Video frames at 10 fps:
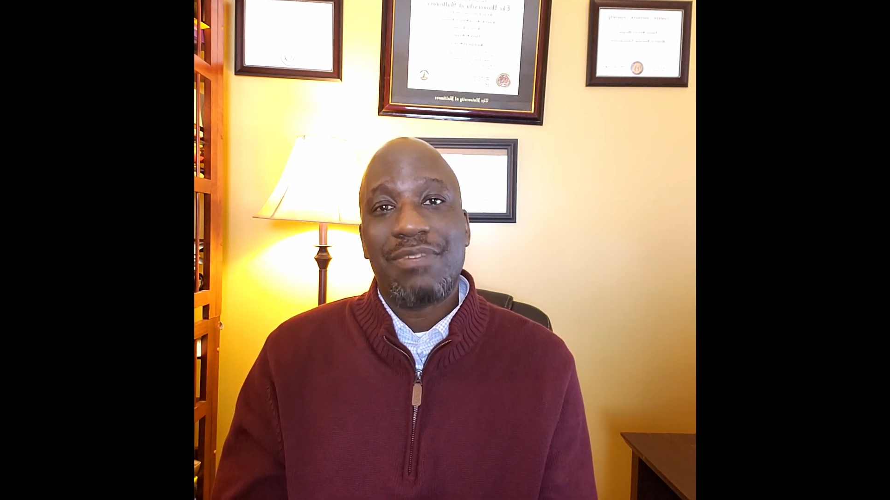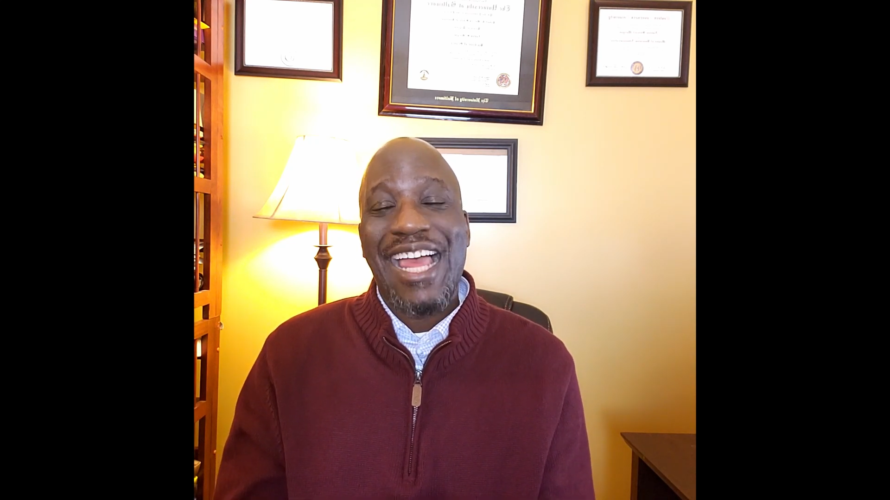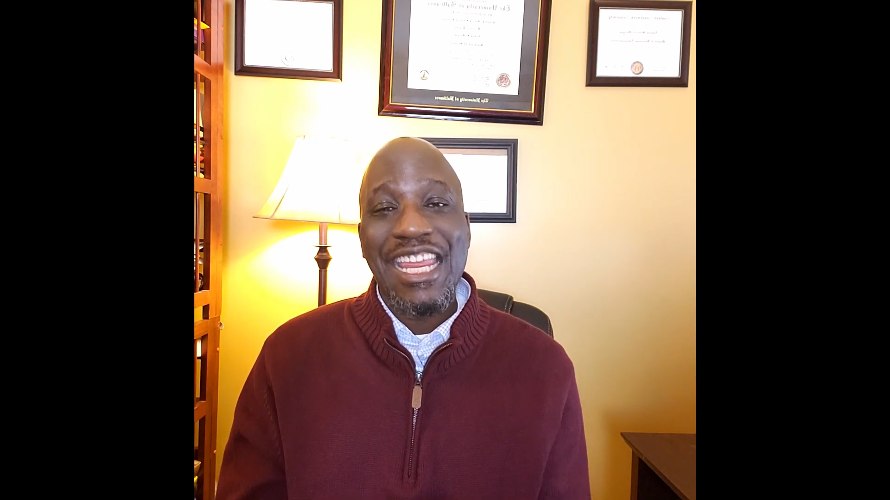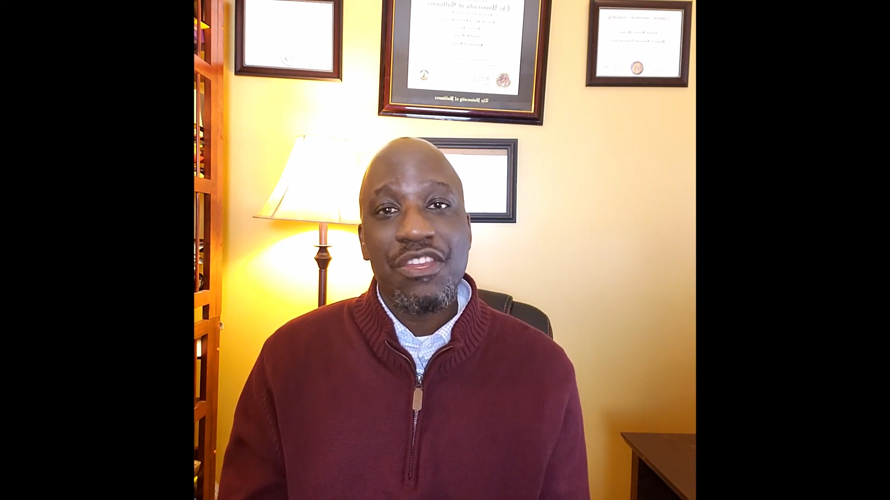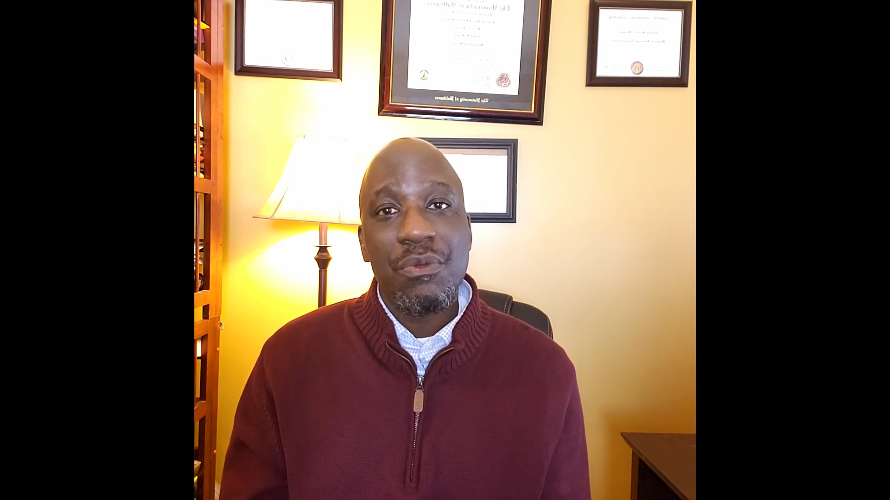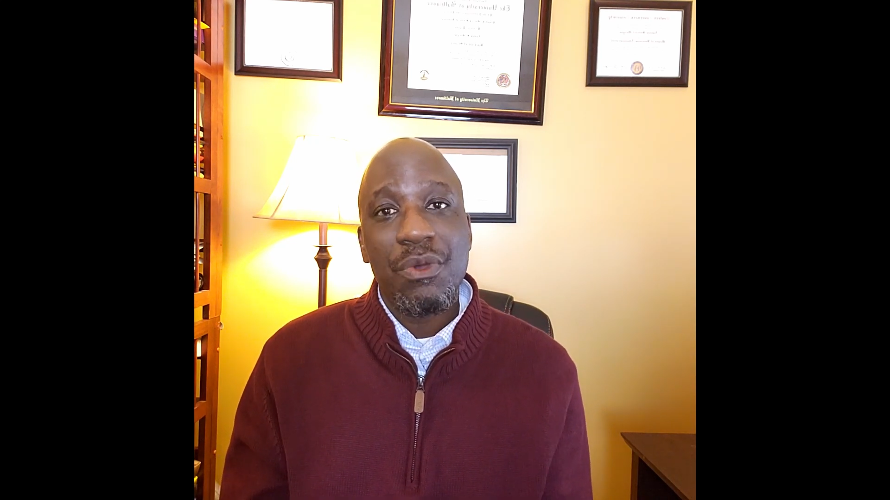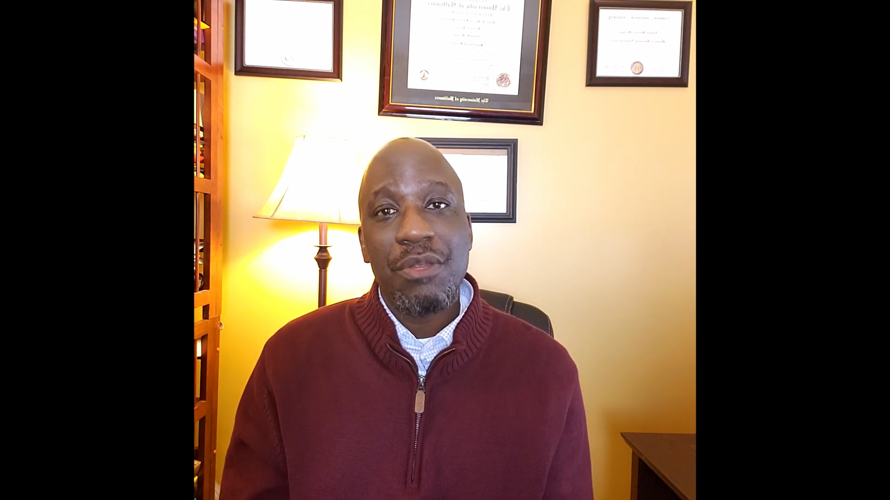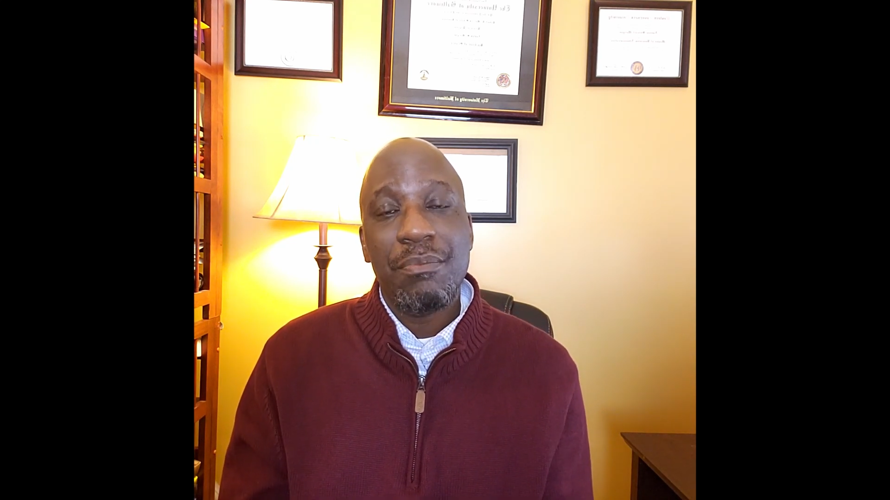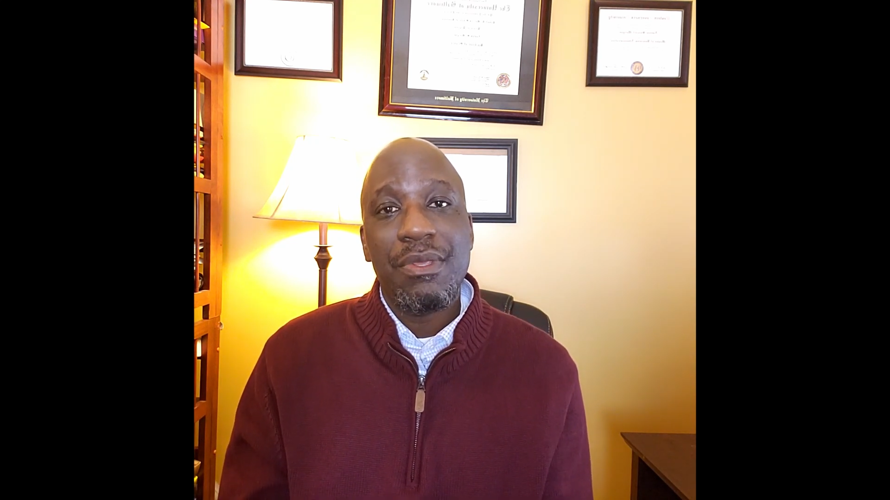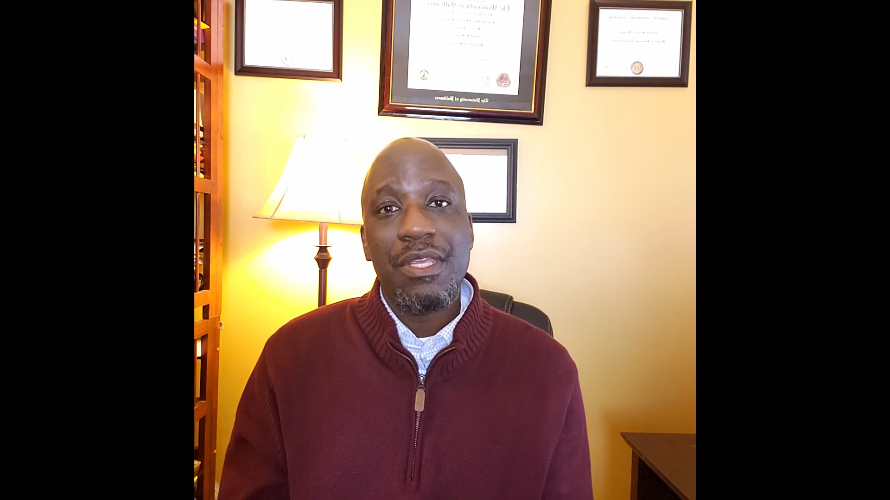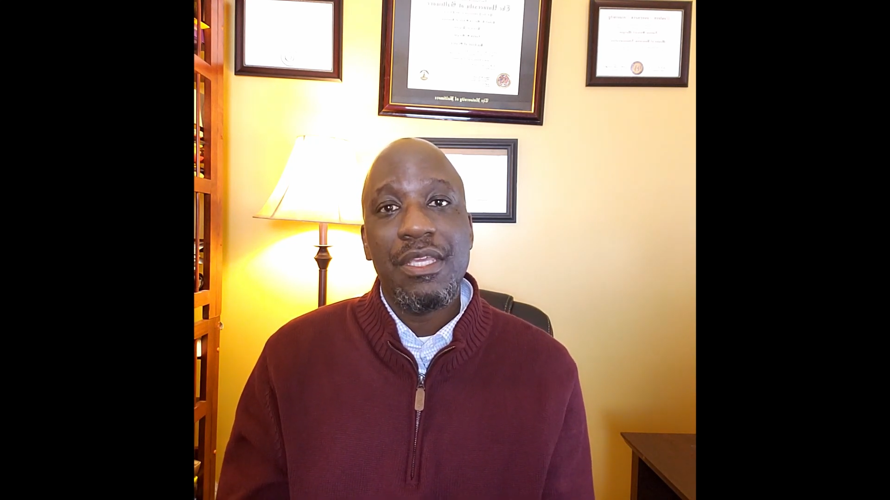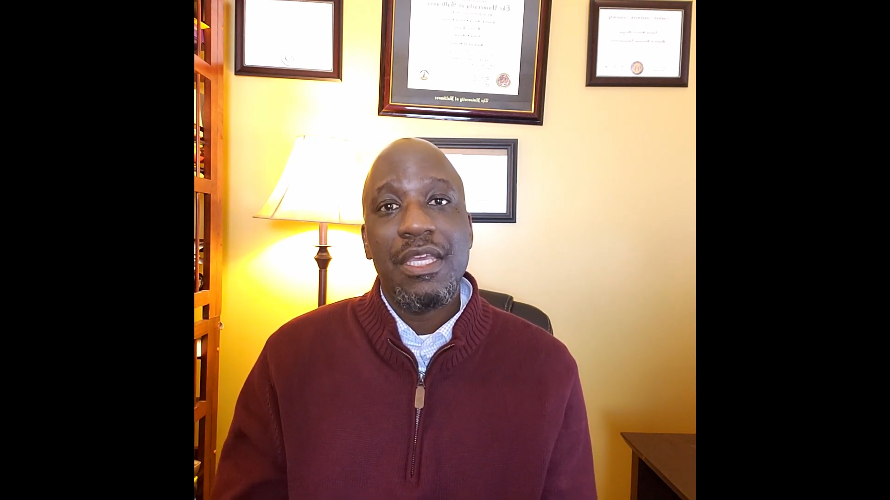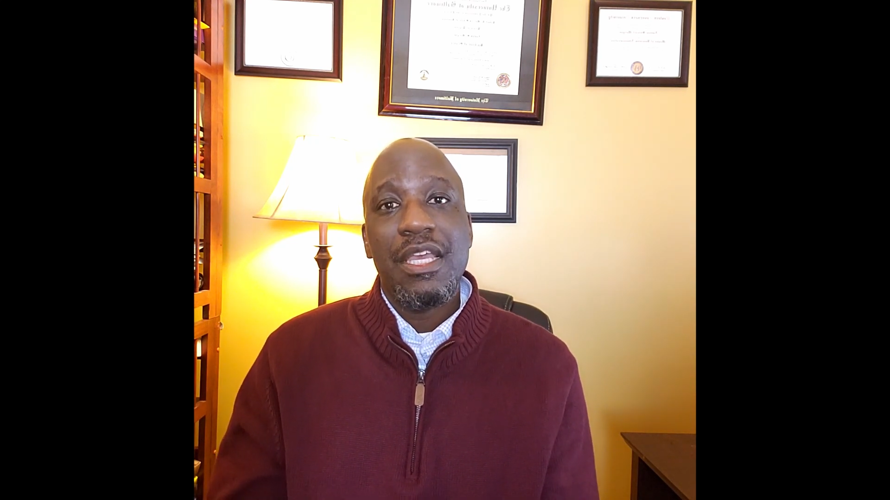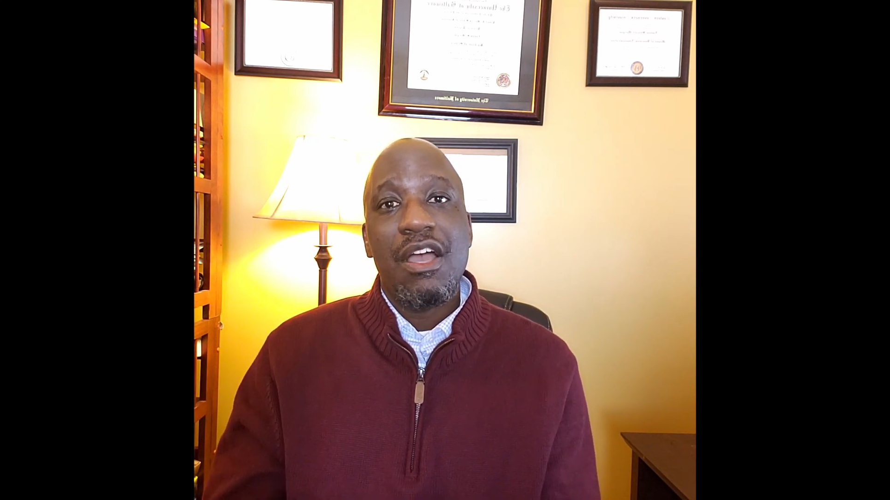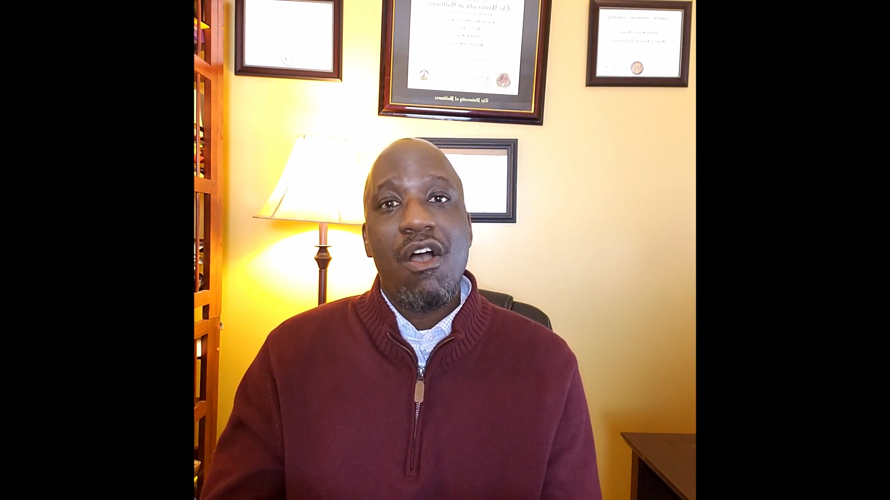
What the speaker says: light you want to be